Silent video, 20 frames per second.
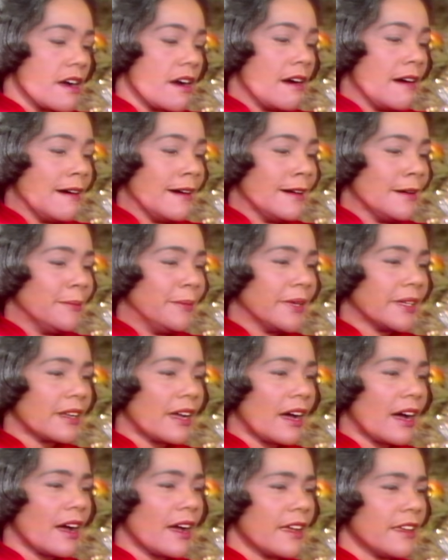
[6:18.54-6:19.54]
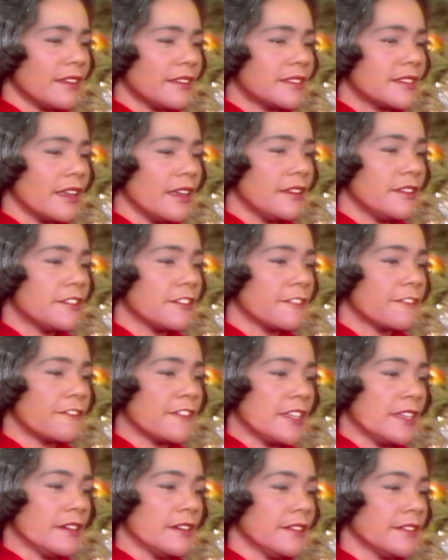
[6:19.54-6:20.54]
But I tend to
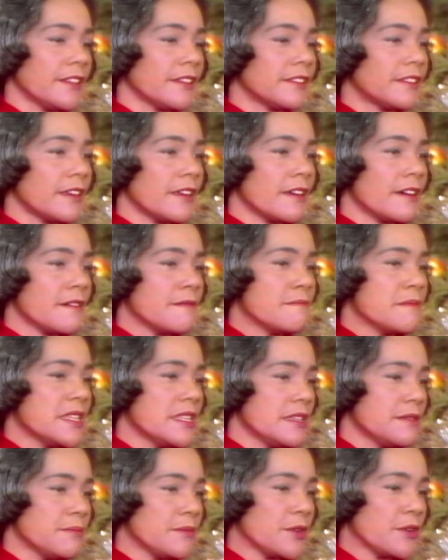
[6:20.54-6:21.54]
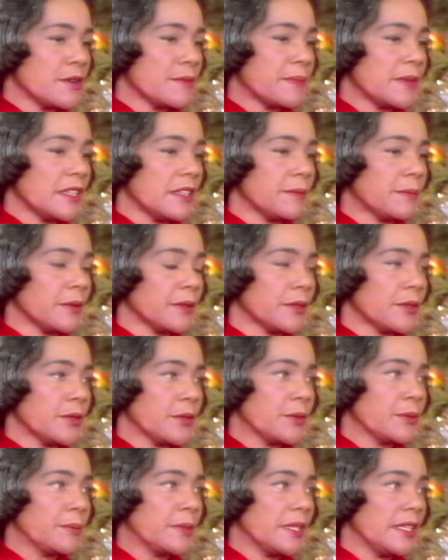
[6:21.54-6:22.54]
feel that there are many more people
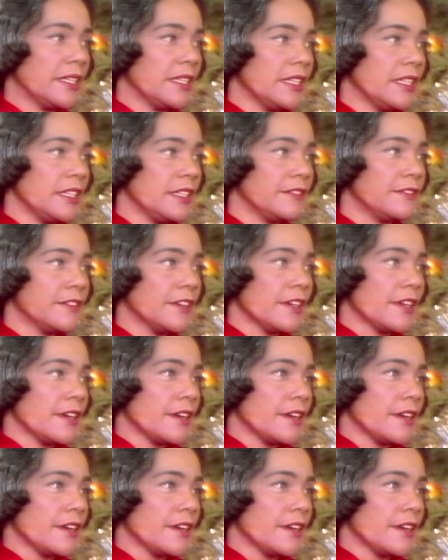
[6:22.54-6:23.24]
who believe,